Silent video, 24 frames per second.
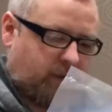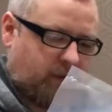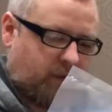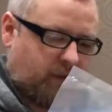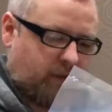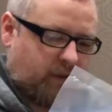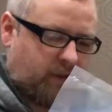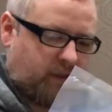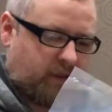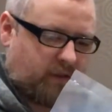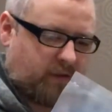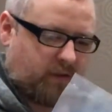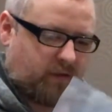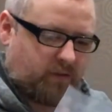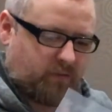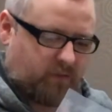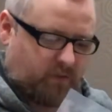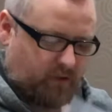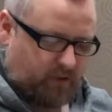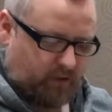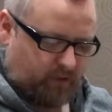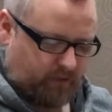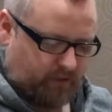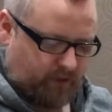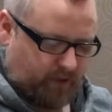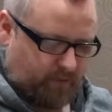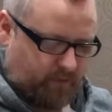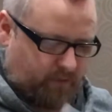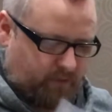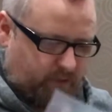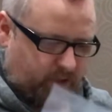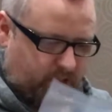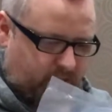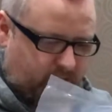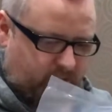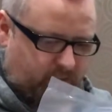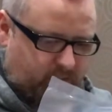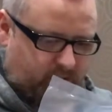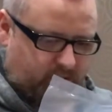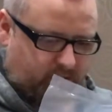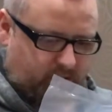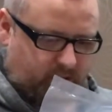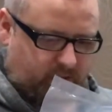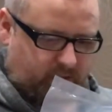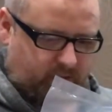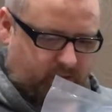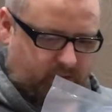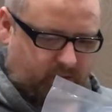a water trap drain, which I
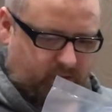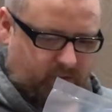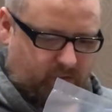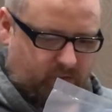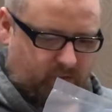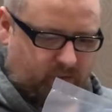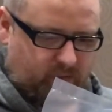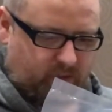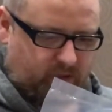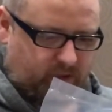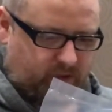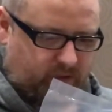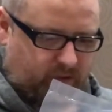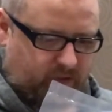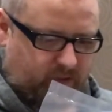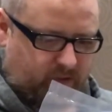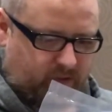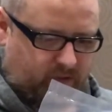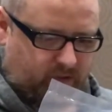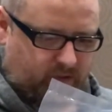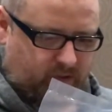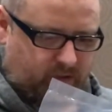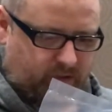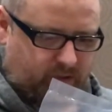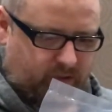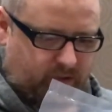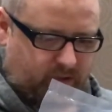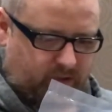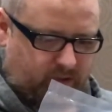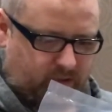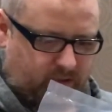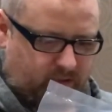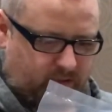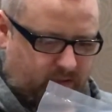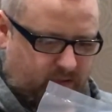assume is 1/4 inch.